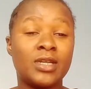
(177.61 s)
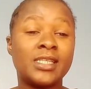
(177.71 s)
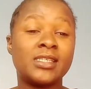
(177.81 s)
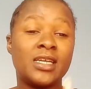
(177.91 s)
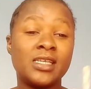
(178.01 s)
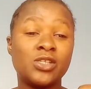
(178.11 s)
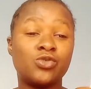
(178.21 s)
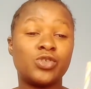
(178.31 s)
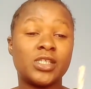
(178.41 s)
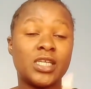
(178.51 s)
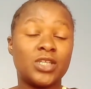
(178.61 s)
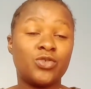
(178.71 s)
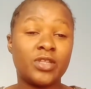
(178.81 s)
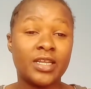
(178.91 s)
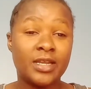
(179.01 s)
It's nice to start
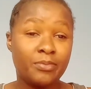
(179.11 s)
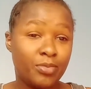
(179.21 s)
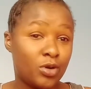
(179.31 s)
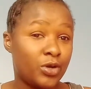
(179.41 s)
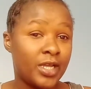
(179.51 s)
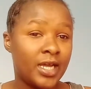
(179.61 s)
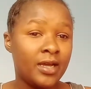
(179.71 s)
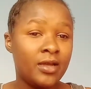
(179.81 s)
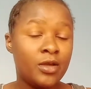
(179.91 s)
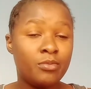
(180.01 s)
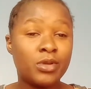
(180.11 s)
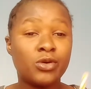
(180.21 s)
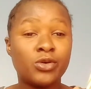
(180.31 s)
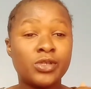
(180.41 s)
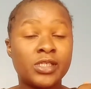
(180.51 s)
with an employer,
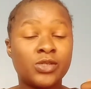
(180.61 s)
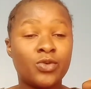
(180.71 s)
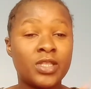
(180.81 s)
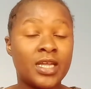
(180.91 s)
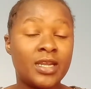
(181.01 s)
because with an